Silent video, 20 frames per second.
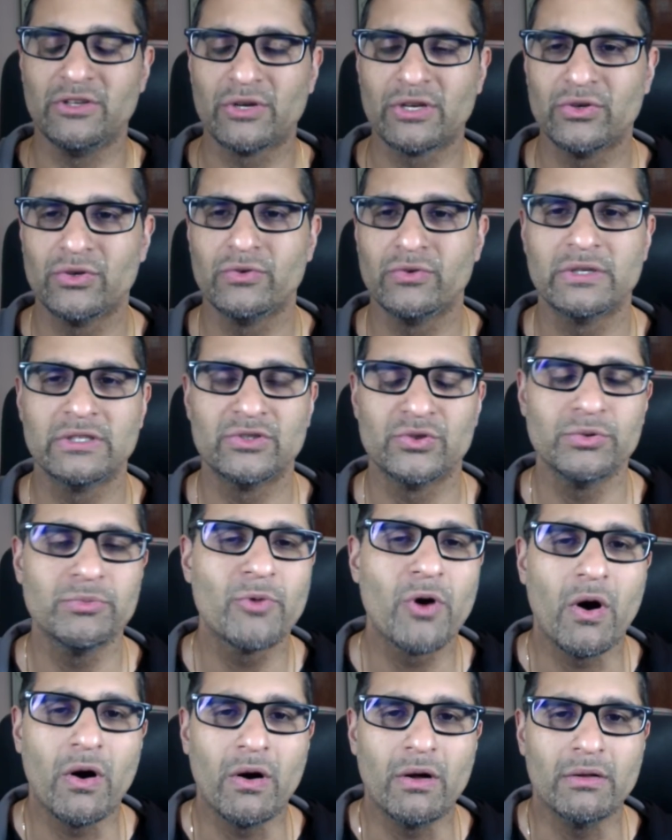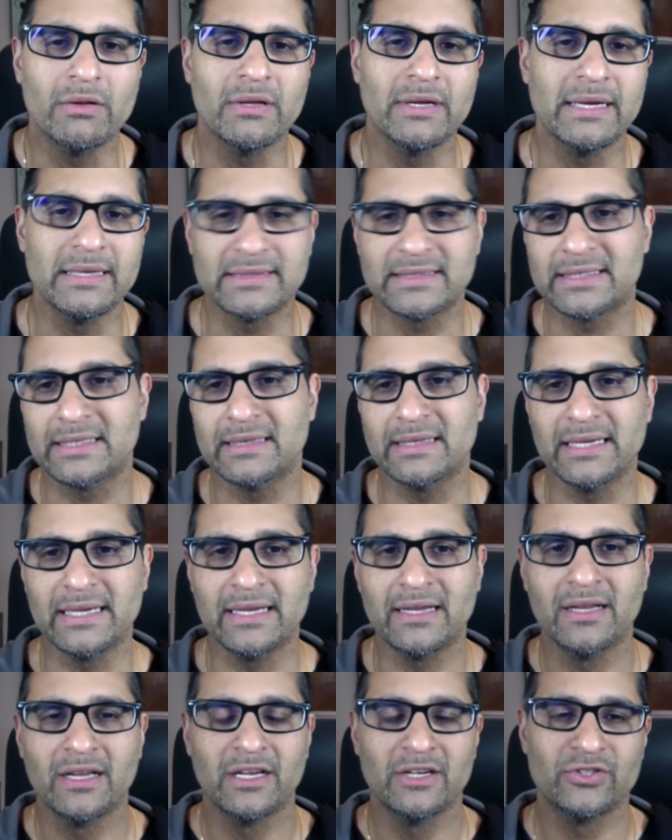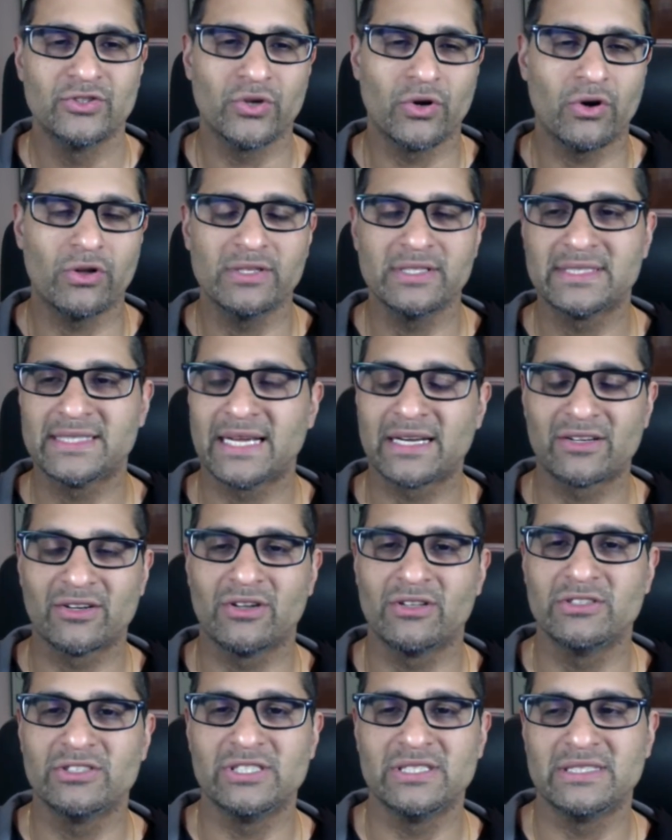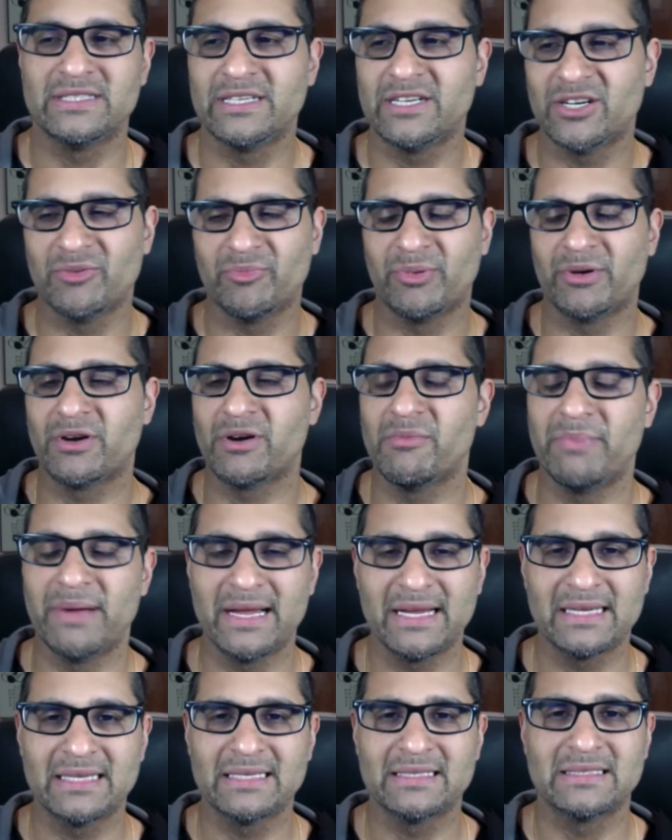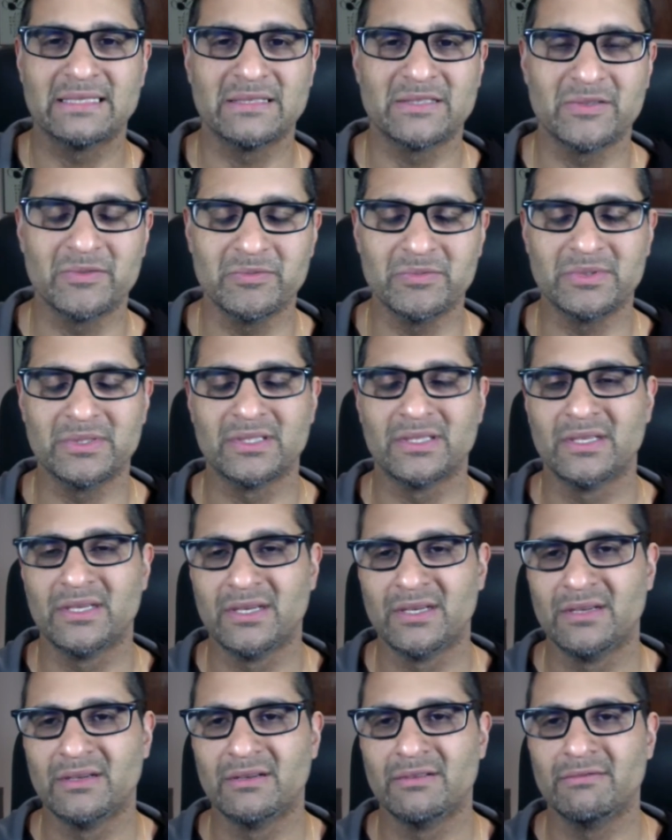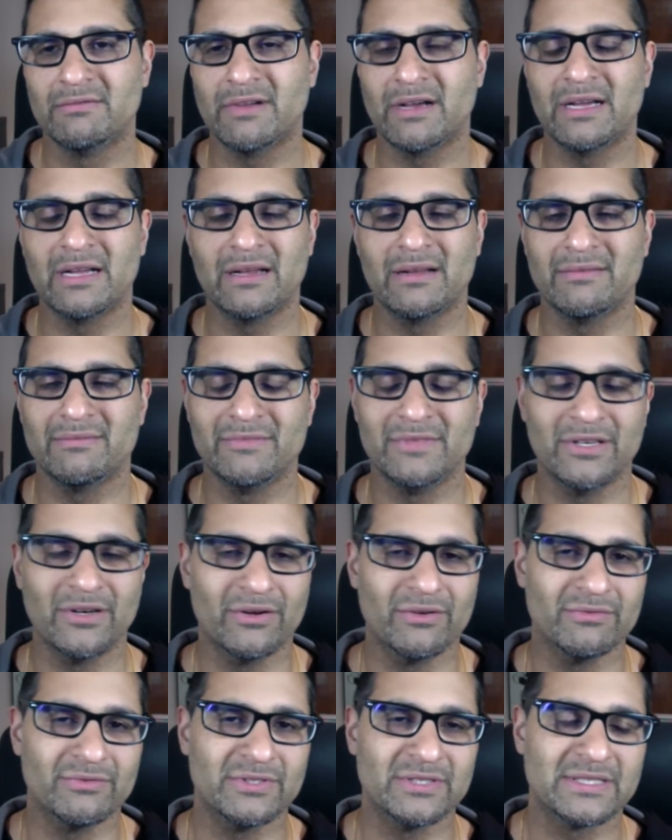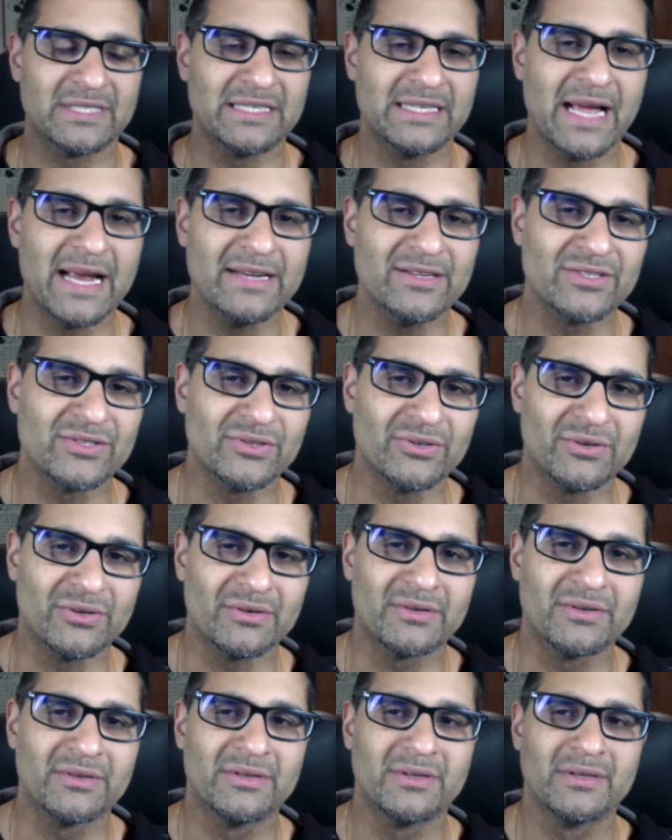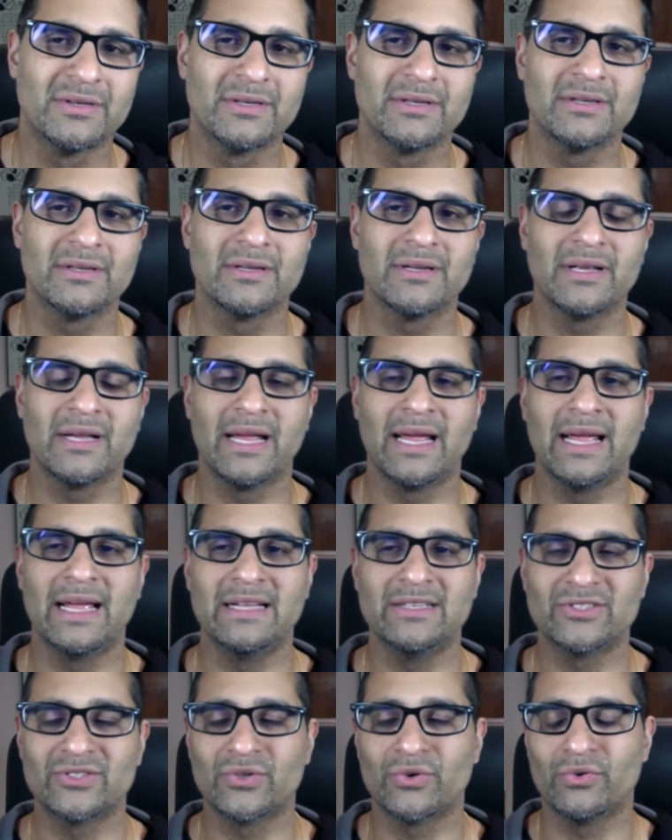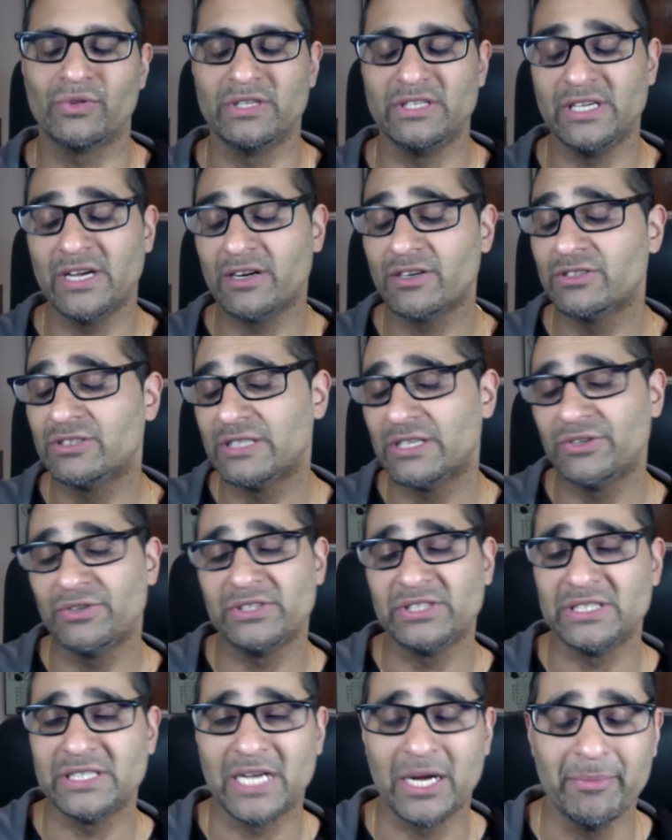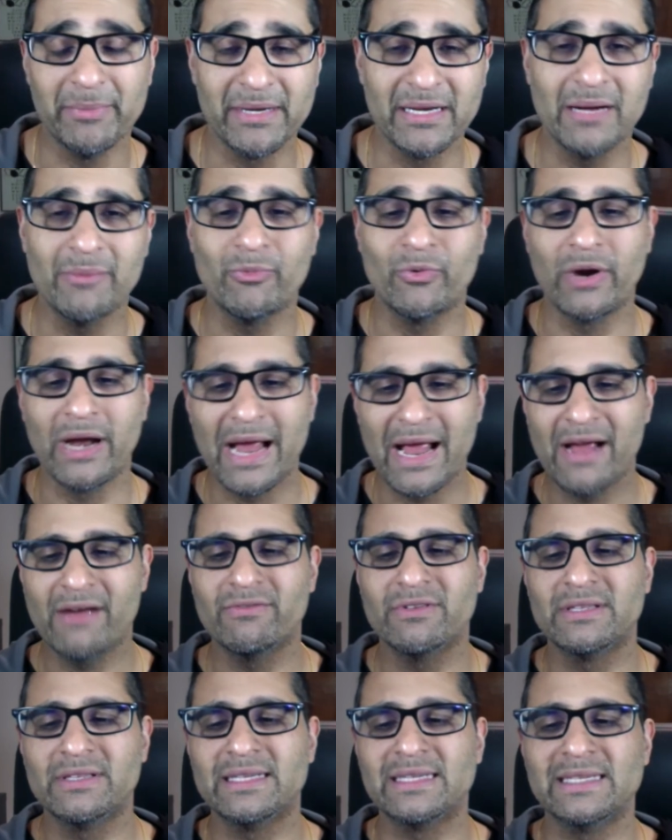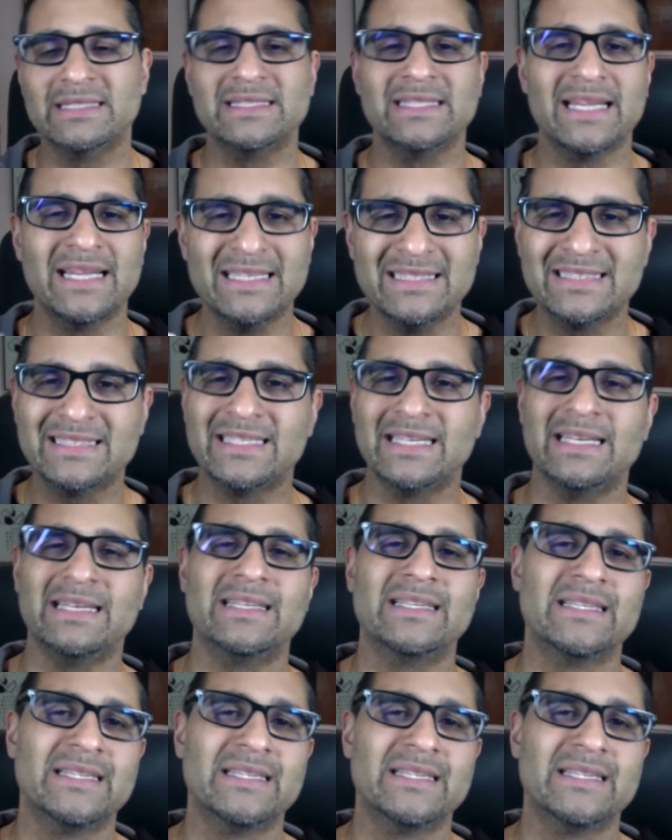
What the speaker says: do a Zoom call instantly. So all this technology is there, but our banking system's, just a dinosaur. And so the younger generation coming up, where everything is instant,